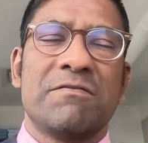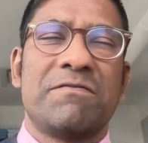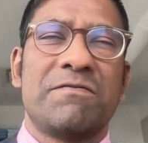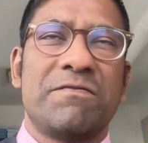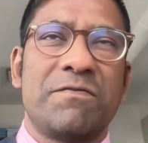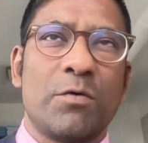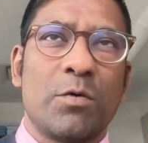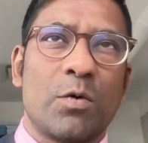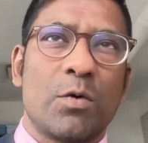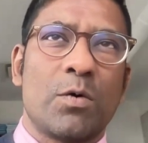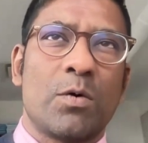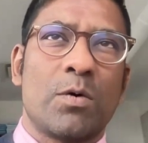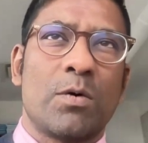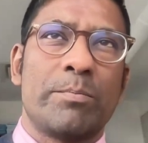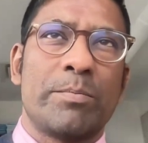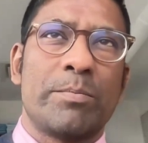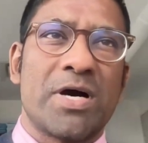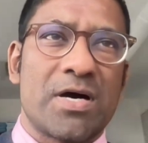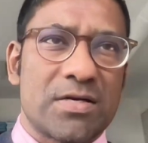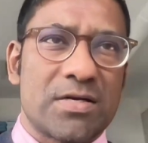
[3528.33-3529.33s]
for
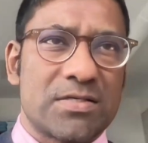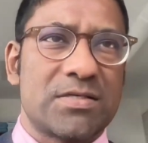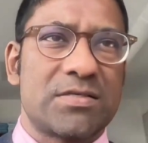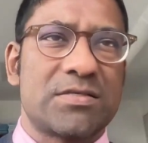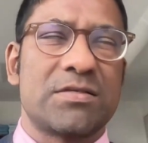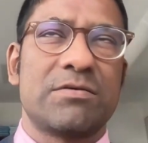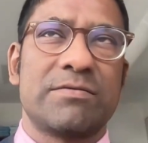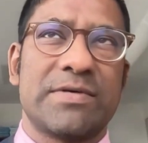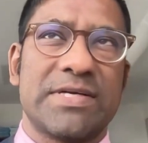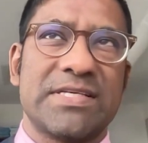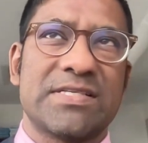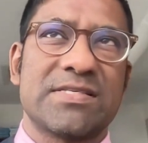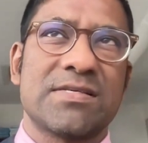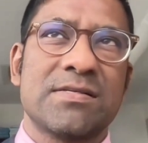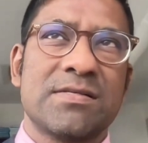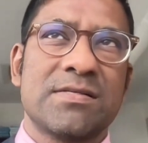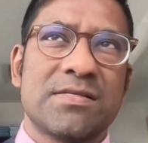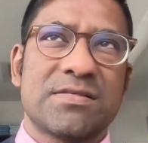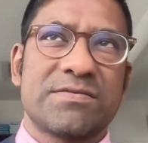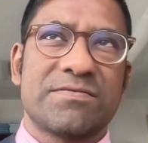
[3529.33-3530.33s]
partisan
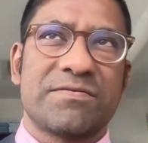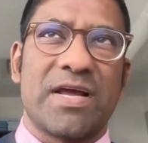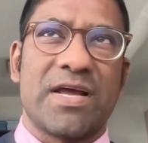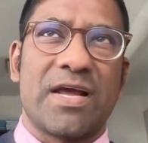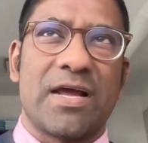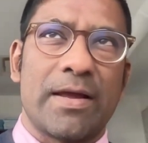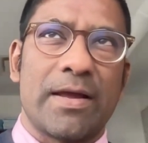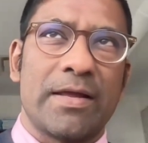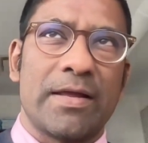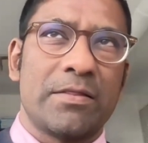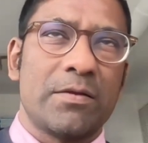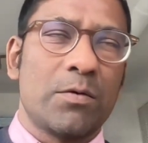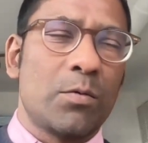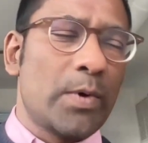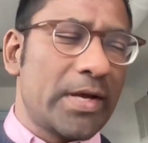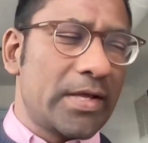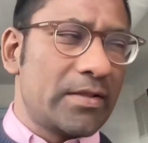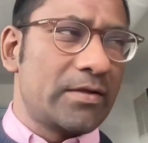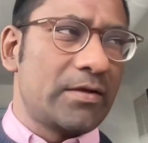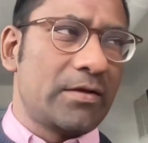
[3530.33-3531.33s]
reasons in the
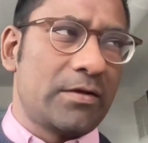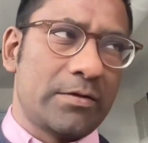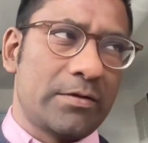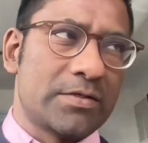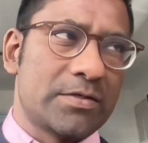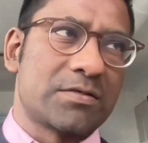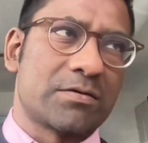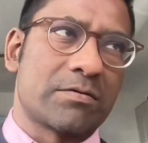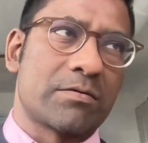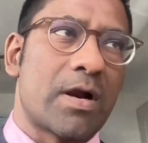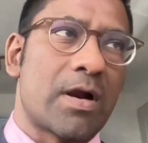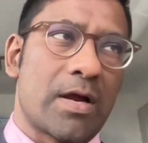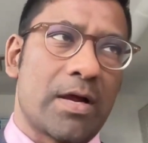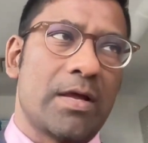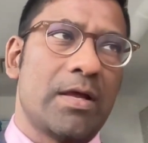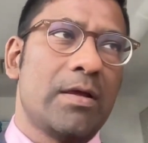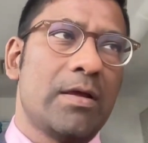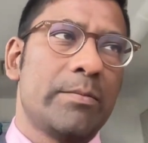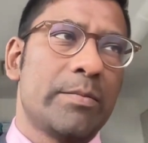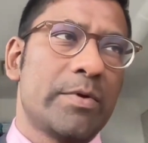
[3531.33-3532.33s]
way that you
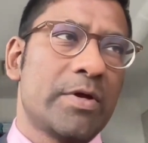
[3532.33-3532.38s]
describe,